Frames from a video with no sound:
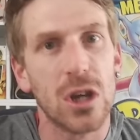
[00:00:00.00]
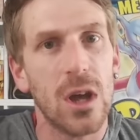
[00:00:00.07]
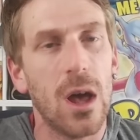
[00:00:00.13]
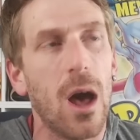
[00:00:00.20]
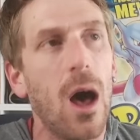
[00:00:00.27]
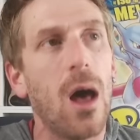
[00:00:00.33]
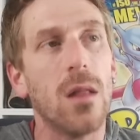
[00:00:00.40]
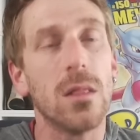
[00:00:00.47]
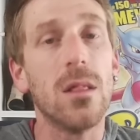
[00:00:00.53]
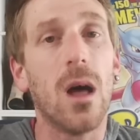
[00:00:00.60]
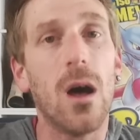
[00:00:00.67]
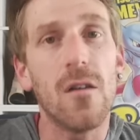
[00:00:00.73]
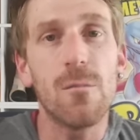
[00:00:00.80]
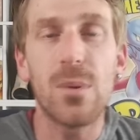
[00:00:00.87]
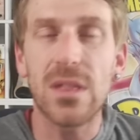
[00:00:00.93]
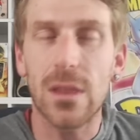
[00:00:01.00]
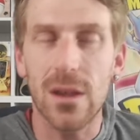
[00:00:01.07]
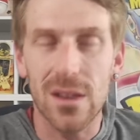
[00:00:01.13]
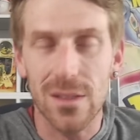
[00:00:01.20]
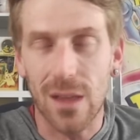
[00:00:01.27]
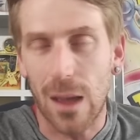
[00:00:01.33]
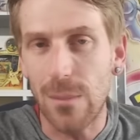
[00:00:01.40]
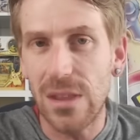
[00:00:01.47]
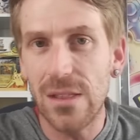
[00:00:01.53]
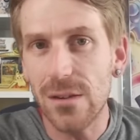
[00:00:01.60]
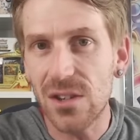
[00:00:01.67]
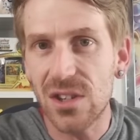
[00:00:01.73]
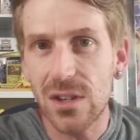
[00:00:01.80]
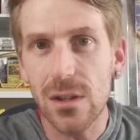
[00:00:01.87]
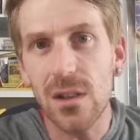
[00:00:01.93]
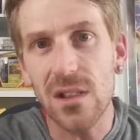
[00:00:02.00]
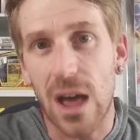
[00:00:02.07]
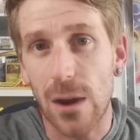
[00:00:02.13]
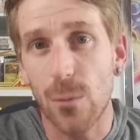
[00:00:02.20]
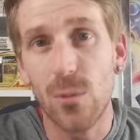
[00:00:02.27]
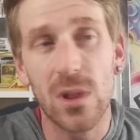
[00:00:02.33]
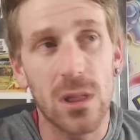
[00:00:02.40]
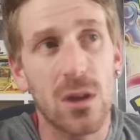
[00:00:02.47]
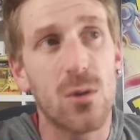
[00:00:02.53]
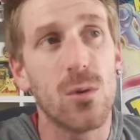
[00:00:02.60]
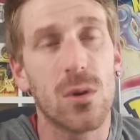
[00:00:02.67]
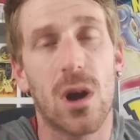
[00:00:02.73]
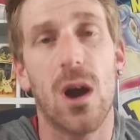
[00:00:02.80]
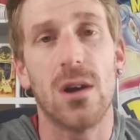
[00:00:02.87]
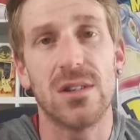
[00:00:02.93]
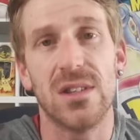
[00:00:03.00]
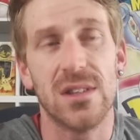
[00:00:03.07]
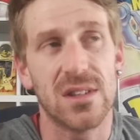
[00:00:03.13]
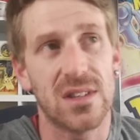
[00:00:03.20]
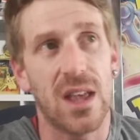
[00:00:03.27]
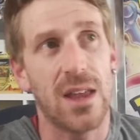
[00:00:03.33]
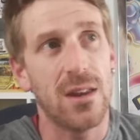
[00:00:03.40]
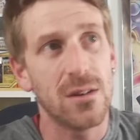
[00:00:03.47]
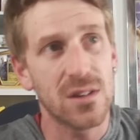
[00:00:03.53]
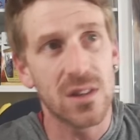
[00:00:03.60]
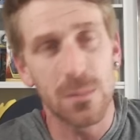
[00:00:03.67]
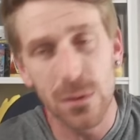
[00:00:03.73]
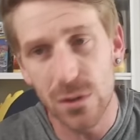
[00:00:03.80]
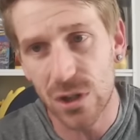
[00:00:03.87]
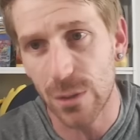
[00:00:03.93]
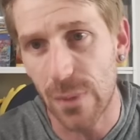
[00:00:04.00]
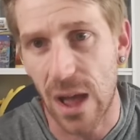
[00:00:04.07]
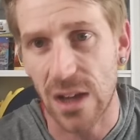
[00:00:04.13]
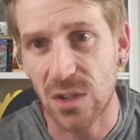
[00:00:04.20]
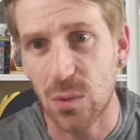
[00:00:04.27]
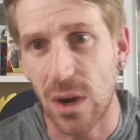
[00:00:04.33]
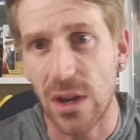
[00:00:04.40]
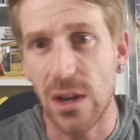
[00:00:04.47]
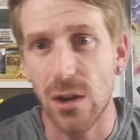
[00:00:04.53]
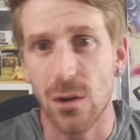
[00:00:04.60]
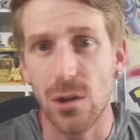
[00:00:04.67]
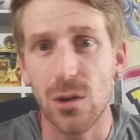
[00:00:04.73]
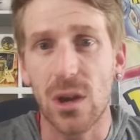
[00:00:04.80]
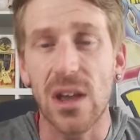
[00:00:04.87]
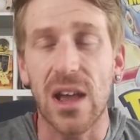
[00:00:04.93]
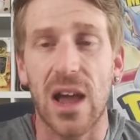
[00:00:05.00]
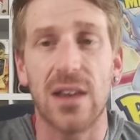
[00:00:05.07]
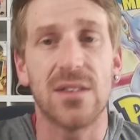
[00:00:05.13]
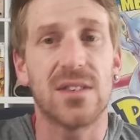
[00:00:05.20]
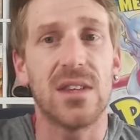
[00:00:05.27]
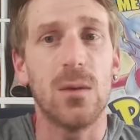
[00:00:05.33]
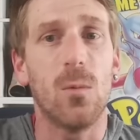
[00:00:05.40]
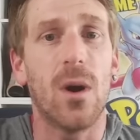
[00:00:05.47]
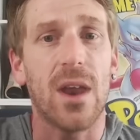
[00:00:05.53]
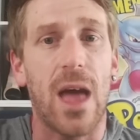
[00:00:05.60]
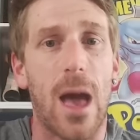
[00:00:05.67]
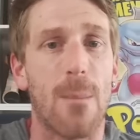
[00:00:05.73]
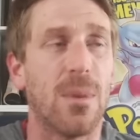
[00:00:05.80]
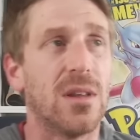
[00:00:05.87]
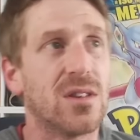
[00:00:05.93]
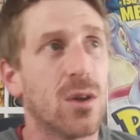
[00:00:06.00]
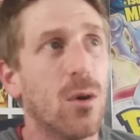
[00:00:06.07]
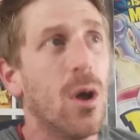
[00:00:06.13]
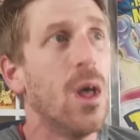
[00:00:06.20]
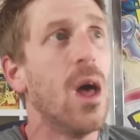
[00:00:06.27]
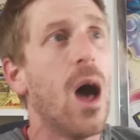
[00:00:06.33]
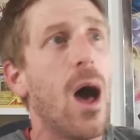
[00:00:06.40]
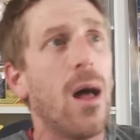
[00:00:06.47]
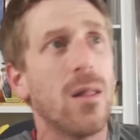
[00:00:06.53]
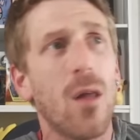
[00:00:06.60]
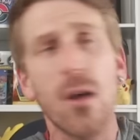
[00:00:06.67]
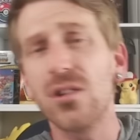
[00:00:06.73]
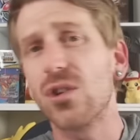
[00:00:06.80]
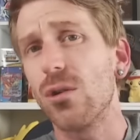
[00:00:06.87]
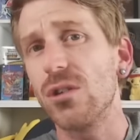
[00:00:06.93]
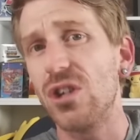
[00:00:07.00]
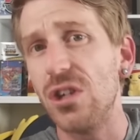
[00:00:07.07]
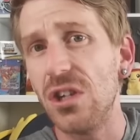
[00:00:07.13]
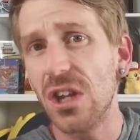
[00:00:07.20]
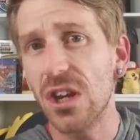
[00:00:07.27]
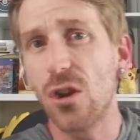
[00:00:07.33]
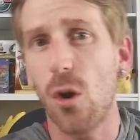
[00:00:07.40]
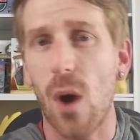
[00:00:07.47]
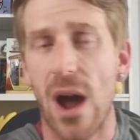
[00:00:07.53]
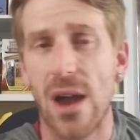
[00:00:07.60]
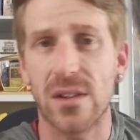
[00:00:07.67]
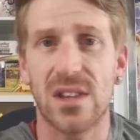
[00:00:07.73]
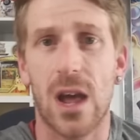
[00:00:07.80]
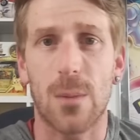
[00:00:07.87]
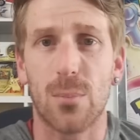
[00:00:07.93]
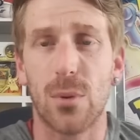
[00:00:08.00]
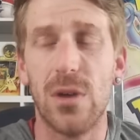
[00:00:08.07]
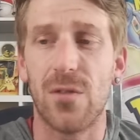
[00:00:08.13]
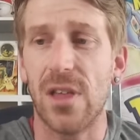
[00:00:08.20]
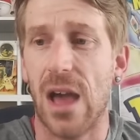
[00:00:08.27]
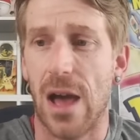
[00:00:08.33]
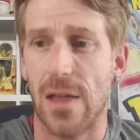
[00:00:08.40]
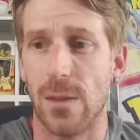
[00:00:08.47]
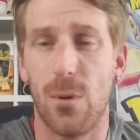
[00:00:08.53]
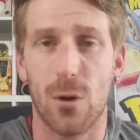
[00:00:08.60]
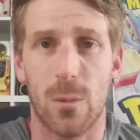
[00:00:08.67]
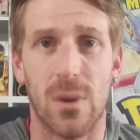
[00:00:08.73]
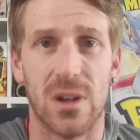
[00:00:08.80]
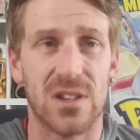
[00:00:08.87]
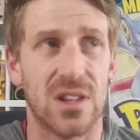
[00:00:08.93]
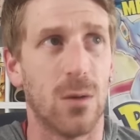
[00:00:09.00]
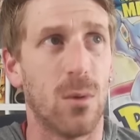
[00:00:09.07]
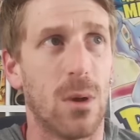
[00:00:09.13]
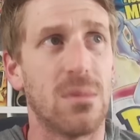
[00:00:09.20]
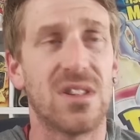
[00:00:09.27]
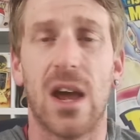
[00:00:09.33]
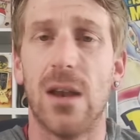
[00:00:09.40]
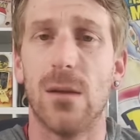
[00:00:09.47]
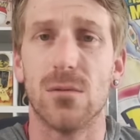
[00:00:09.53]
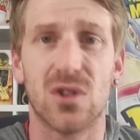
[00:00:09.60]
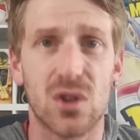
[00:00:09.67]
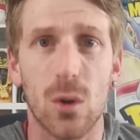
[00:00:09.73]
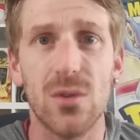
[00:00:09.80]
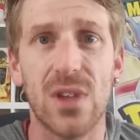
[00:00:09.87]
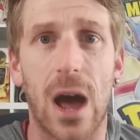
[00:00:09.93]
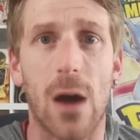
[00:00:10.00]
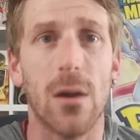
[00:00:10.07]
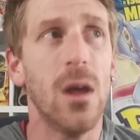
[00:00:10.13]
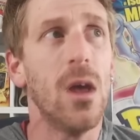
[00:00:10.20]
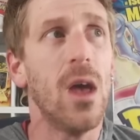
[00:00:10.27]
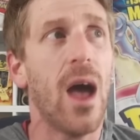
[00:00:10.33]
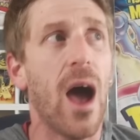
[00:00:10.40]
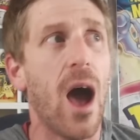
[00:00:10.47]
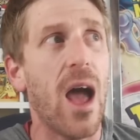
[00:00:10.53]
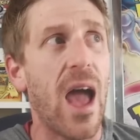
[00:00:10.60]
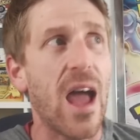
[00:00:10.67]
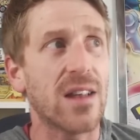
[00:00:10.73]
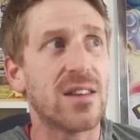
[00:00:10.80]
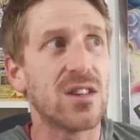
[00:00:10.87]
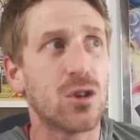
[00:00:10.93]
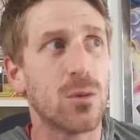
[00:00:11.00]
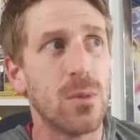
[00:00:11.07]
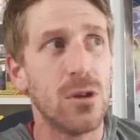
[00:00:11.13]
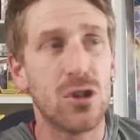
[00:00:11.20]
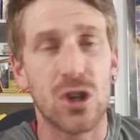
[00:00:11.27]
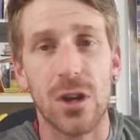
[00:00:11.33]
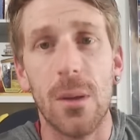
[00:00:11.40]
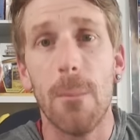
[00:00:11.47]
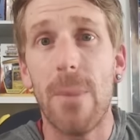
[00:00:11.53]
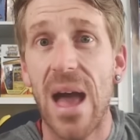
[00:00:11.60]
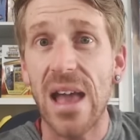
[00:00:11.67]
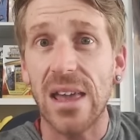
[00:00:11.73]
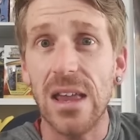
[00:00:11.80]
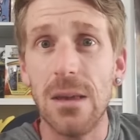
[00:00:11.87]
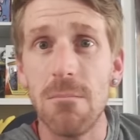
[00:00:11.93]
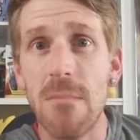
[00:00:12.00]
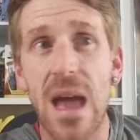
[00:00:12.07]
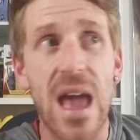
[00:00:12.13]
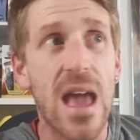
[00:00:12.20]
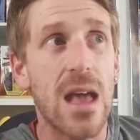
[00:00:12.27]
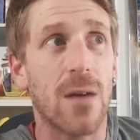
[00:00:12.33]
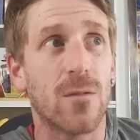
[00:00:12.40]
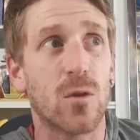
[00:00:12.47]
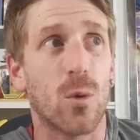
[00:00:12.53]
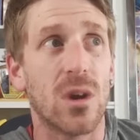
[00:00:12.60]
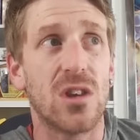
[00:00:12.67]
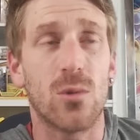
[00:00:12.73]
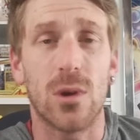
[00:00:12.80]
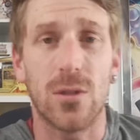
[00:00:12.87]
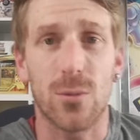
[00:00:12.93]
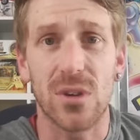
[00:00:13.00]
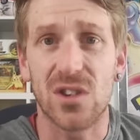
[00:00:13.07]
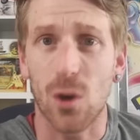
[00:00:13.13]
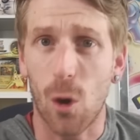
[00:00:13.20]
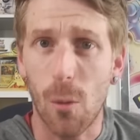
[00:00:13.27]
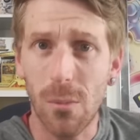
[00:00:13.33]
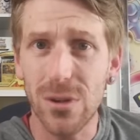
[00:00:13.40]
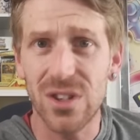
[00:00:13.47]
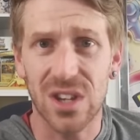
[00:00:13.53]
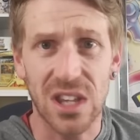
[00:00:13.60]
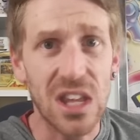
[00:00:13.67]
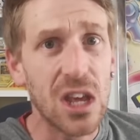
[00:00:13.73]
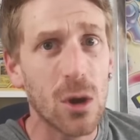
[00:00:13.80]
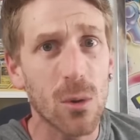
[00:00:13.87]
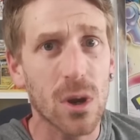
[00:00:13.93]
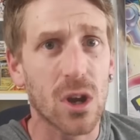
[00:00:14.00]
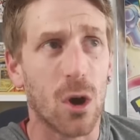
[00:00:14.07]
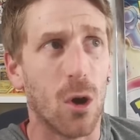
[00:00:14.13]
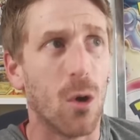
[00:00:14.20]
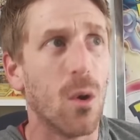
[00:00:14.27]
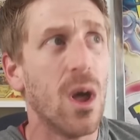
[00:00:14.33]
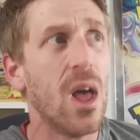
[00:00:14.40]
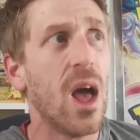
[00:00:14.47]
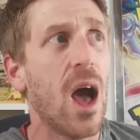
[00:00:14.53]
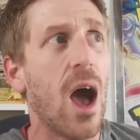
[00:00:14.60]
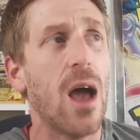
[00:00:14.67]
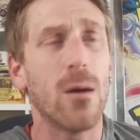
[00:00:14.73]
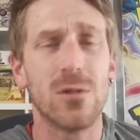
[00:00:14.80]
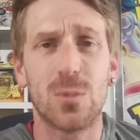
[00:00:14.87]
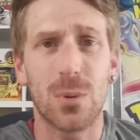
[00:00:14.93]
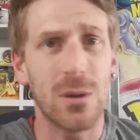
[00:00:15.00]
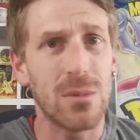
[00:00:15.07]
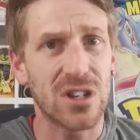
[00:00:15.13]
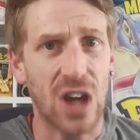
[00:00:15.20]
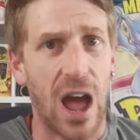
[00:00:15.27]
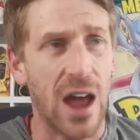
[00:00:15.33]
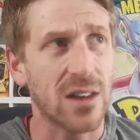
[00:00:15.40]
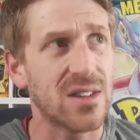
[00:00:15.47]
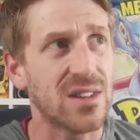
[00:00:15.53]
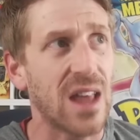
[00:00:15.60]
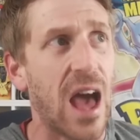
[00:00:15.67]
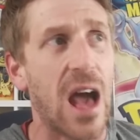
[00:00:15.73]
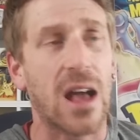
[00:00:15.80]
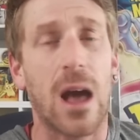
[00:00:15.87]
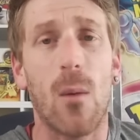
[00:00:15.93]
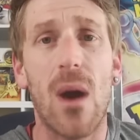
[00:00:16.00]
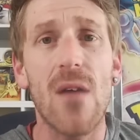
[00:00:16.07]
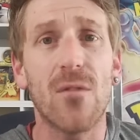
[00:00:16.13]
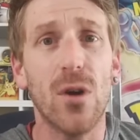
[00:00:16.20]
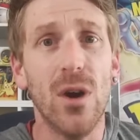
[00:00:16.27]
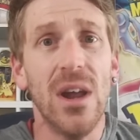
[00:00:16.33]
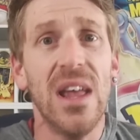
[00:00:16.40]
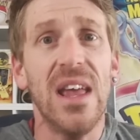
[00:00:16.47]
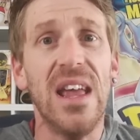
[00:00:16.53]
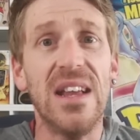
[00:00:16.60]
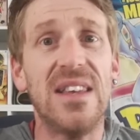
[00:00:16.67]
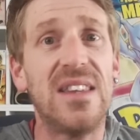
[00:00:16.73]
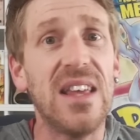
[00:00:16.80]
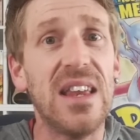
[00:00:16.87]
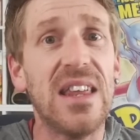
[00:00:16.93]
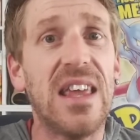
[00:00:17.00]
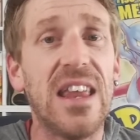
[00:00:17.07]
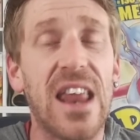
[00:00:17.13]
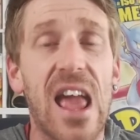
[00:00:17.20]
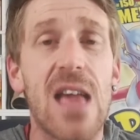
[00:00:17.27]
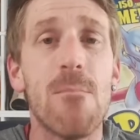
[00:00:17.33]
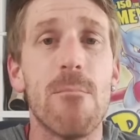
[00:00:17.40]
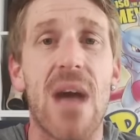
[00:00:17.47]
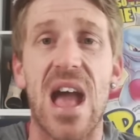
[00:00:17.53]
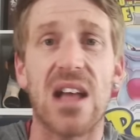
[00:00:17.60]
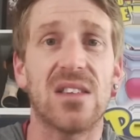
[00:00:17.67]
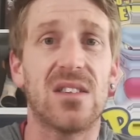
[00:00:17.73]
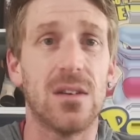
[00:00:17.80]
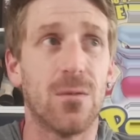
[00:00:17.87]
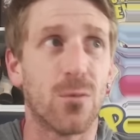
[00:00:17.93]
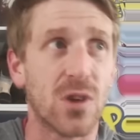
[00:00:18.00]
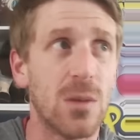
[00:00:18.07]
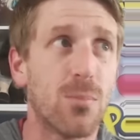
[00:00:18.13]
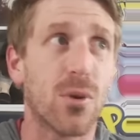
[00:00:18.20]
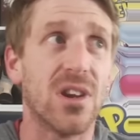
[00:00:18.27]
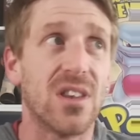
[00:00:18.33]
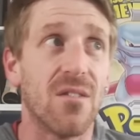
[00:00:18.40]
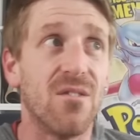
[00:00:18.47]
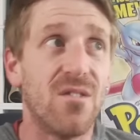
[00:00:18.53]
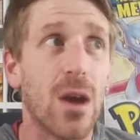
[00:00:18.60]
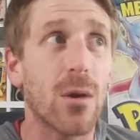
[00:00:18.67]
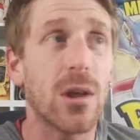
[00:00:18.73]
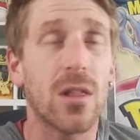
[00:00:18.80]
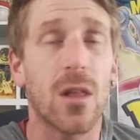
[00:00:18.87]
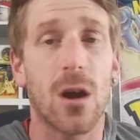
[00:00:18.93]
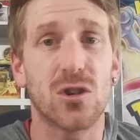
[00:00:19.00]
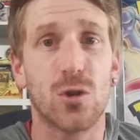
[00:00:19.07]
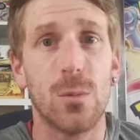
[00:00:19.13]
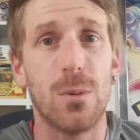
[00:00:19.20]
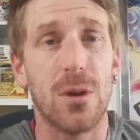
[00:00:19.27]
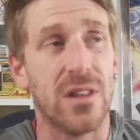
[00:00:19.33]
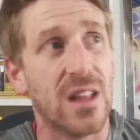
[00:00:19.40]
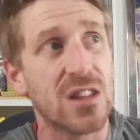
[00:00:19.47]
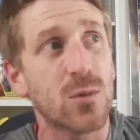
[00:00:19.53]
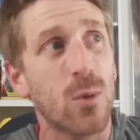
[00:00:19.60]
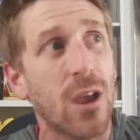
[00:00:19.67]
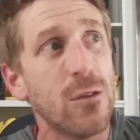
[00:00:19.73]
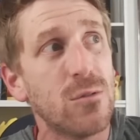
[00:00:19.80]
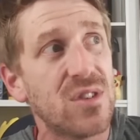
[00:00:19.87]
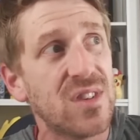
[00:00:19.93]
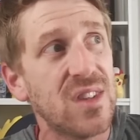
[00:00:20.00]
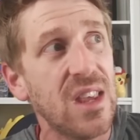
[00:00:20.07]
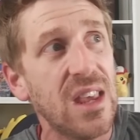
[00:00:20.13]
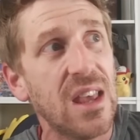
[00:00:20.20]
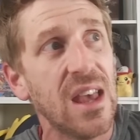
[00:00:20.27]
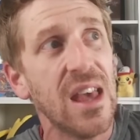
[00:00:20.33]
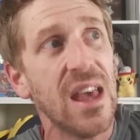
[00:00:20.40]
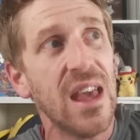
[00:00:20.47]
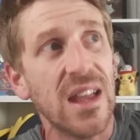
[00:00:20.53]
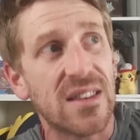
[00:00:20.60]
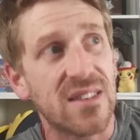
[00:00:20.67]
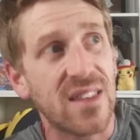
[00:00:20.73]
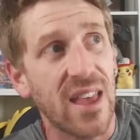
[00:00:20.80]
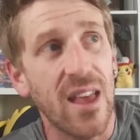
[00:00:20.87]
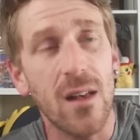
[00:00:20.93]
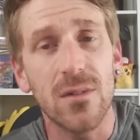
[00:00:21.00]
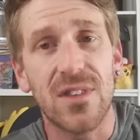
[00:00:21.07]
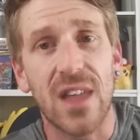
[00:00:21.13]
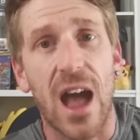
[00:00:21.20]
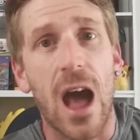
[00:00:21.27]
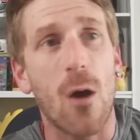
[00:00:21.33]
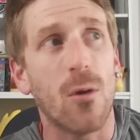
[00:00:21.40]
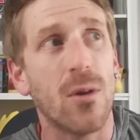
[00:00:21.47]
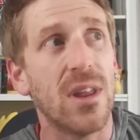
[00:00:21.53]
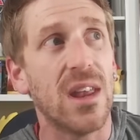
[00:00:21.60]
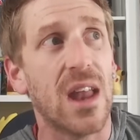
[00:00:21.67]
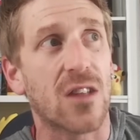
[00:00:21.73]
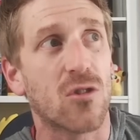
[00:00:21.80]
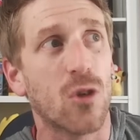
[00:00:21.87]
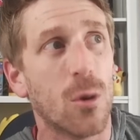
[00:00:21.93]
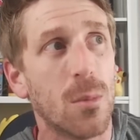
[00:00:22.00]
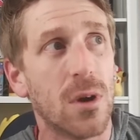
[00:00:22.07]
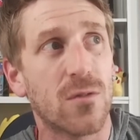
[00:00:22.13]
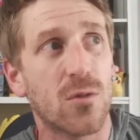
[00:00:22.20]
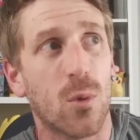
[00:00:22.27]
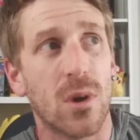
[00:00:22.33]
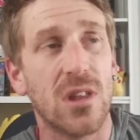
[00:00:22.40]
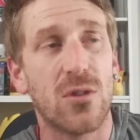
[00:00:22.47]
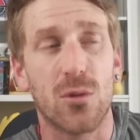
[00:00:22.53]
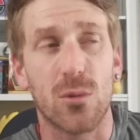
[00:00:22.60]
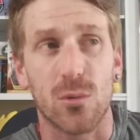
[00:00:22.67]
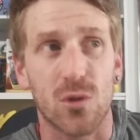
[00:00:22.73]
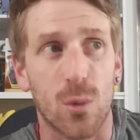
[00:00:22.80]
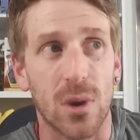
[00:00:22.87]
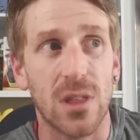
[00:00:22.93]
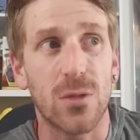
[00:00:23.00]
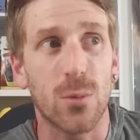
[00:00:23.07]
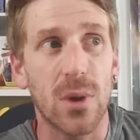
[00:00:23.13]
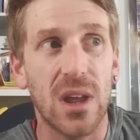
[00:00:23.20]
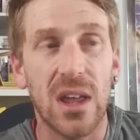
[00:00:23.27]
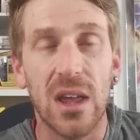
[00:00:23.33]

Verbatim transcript: uh, love, but the, I mean, there's still a lot of really cool cards in the set. Here's the booster box right here, and you can kind of see what happened. So. Uh, Lost Origin did go out of stock briefly on the Pokemon Center website. It was sold out uh, at distribution back in May of 2023, so almost a year ago. Uh, it was pretty much out of stock. However, it did get a massive reprint, a very large reprint. that's why you see it tail down in October of 2023,